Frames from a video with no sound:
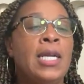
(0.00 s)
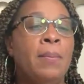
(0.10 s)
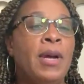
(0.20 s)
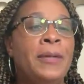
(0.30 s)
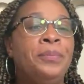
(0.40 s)

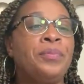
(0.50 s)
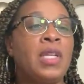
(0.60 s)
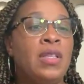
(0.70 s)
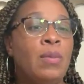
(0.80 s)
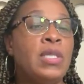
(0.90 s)
But
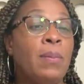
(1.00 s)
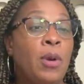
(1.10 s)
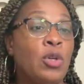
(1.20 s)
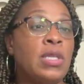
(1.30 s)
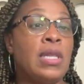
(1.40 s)
there was a
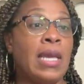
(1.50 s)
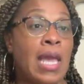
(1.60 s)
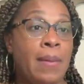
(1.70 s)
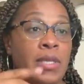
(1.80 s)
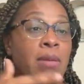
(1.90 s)
person that
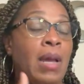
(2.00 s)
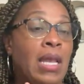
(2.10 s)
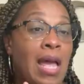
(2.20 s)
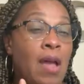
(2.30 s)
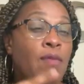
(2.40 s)
came into my
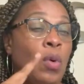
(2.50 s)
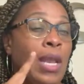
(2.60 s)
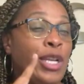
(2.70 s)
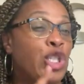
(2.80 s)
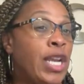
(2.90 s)
live on
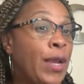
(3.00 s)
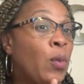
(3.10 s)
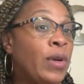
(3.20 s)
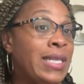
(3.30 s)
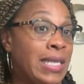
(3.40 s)
like
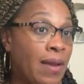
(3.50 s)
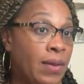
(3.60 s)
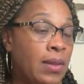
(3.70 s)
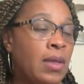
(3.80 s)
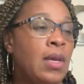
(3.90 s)
January
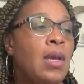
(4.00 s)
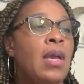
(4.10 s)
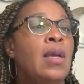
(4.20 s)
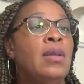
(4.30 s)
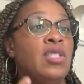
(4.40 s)
7th
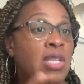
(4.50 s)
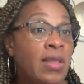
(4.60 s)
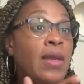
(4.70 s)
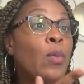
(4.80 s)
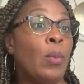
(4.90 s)
and
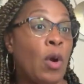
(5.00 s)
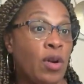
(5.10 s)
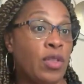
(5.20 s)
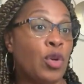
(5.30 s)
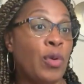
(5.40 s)
said they were part
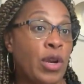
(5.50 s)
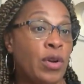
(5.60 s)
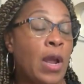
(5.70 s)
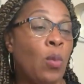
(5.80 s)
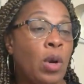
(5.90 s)
of the Creator
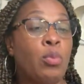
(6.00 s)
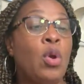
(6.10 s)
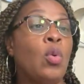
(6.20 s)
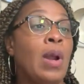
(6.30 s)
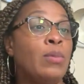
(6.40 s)
Network
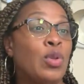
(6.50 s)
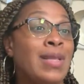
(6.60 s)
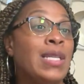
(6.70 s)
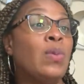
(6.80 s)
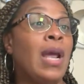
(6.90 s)
program. So
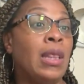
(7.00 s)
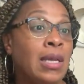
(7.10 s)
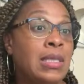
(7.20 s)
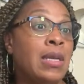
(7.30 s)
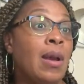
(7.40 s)
that's when I
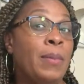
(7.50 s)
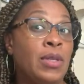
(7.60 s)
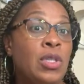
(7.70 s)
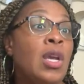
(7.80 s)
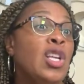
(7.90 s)
looked it up
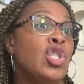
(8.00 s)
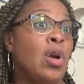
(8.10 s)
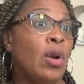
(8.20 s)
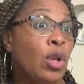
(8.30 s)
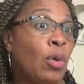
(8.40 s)
and
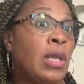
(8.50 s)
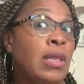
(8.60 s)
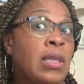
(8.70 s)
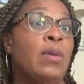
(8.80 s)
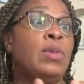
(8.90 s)
started learning
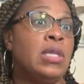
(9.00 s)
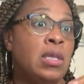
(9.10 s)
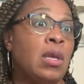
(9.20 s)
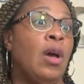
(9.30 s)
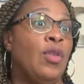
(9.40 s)
that there was
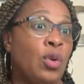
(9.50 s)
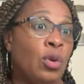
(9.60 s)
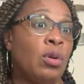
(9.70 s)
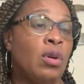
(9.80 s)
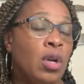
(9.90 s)
this
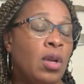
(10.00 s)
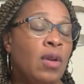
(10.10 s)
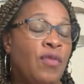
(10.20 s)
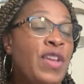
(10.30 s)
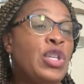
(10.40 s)
other
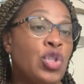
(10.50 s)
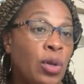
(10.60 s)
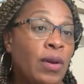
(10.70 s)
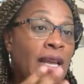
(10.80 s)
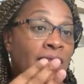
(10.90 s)

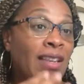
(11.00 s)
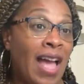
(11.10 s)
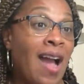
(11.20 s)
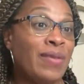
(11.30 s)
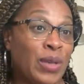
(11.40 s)
feature in the
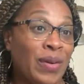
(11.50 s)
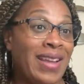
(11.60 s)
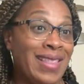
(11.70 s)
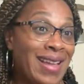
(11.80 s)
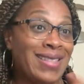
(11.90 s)
live
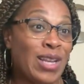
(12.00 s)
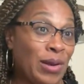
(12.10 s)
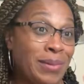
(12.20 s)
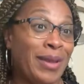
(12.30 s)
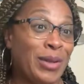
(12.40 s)
screen that
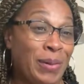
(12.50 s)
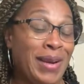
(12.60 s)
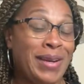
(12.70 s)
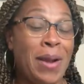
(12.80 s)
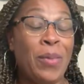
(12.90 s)
talked about the
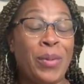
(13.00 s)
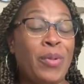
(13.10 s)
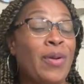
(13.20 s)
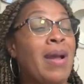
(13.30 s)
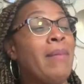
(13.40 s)
Creator Network
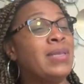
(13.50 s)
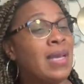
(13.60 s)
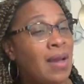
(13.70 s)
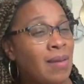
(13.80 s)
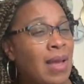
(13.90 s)
program. I was
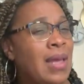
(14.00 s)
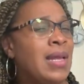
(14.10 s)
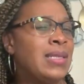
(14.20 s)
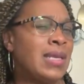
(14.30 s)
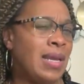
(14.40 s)
like, okay,
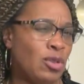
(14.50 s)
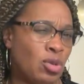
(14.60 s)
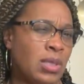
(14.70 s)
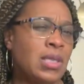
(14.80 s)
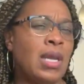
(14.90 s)
that's
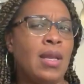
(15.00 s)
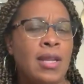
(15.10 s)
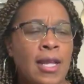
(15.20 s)
interesting.